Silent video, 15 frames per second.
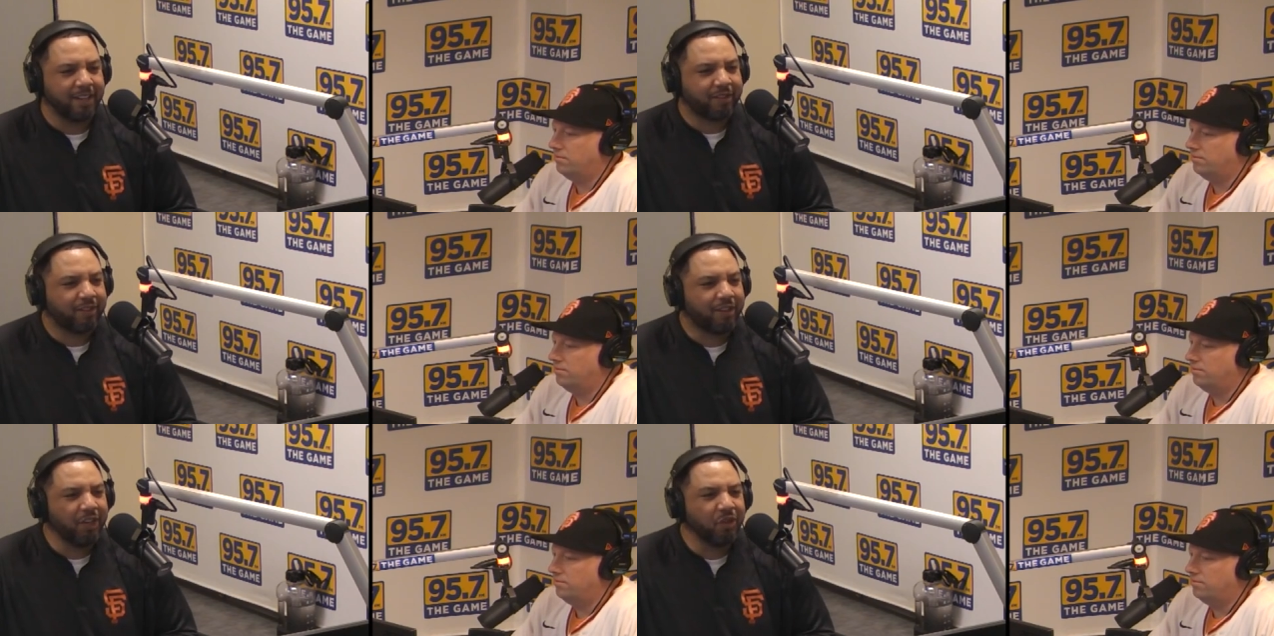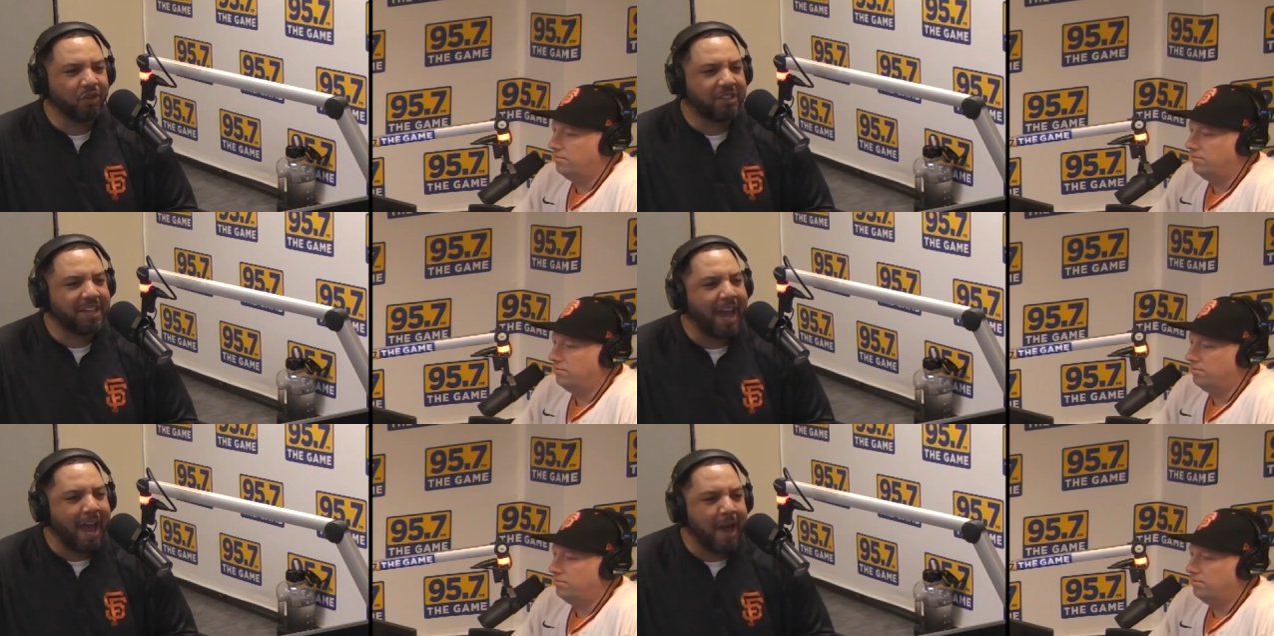Speaker 1: still
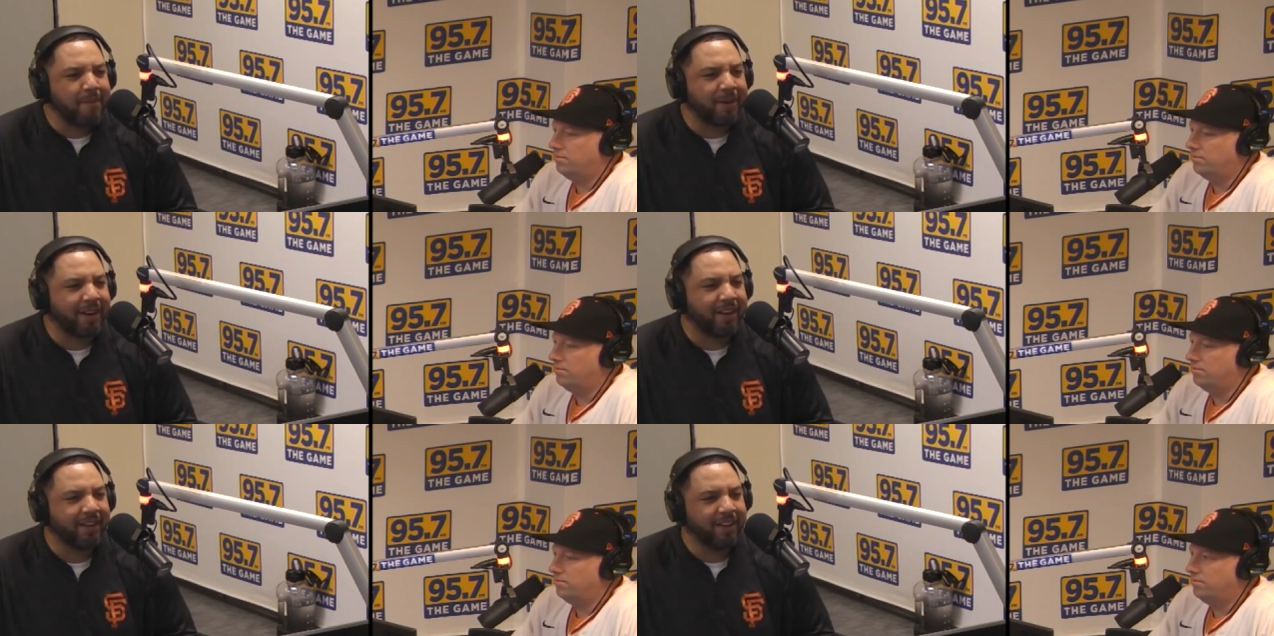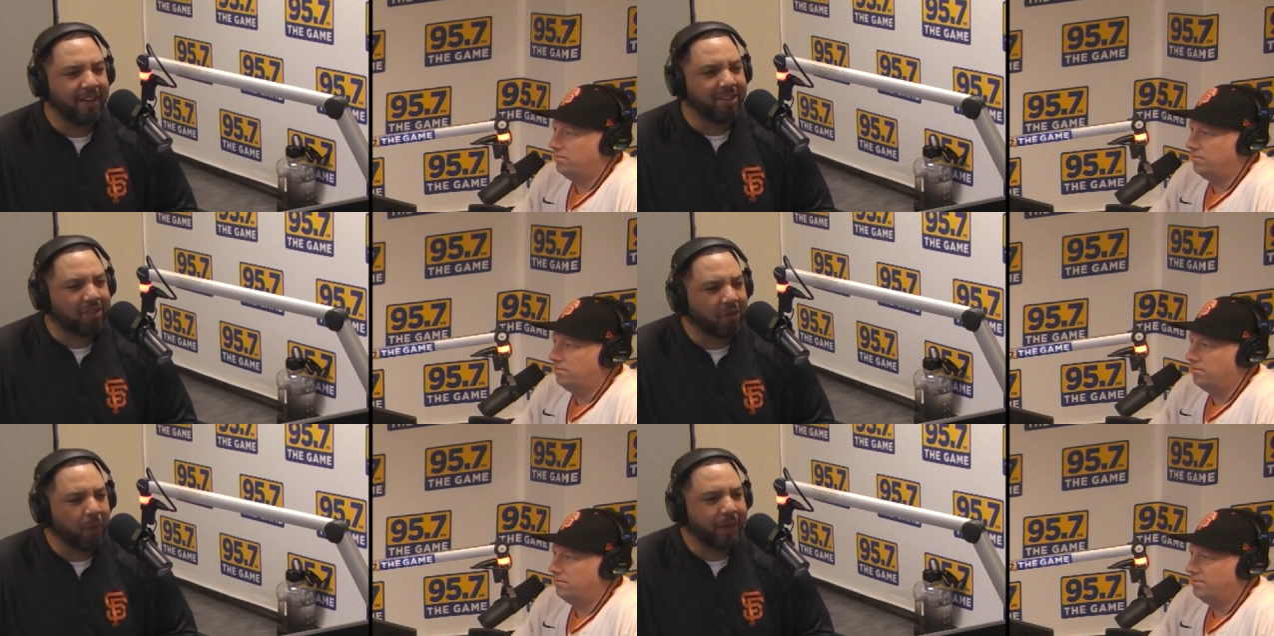dabbing.
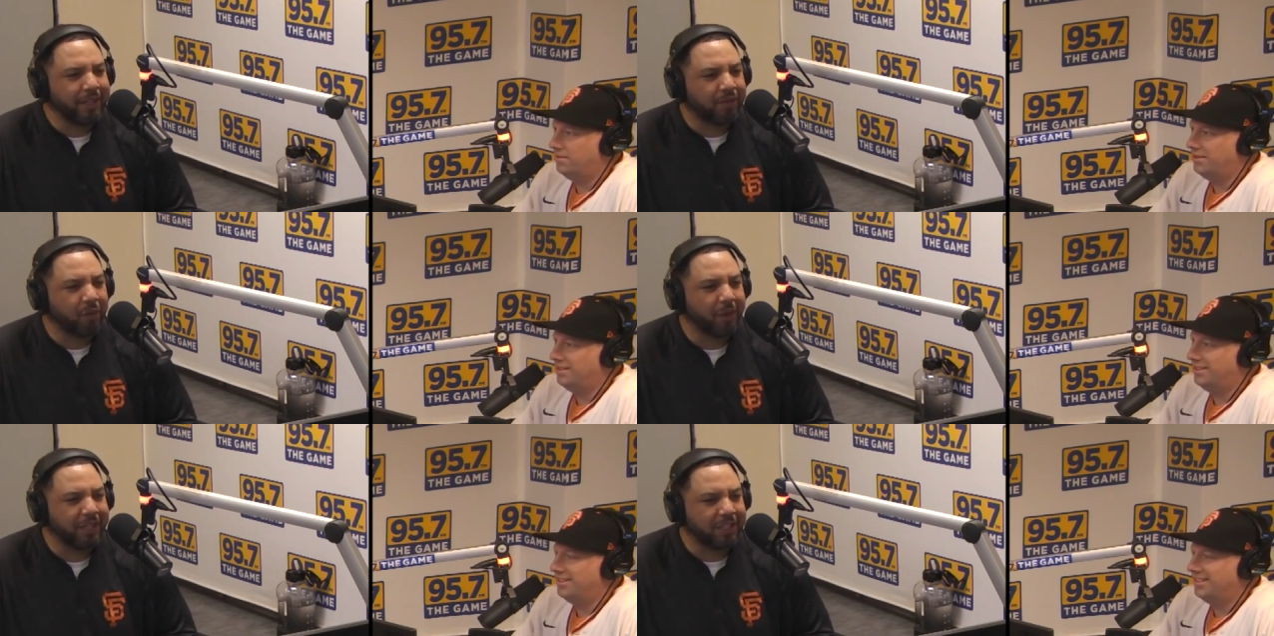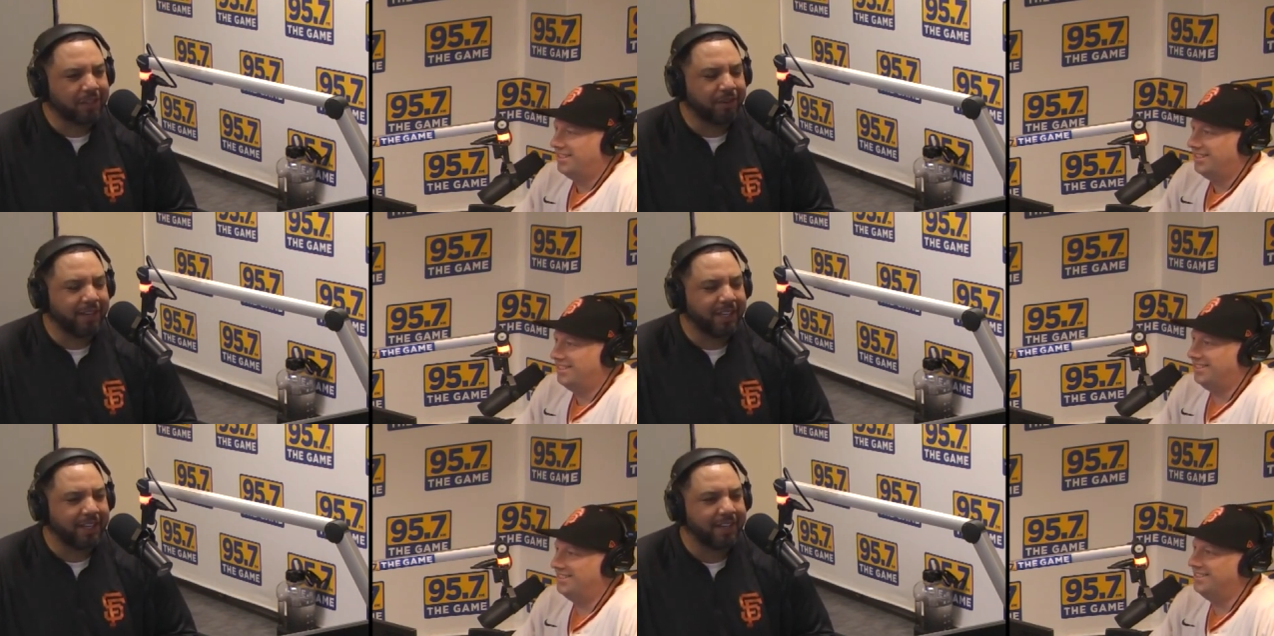It's 2023."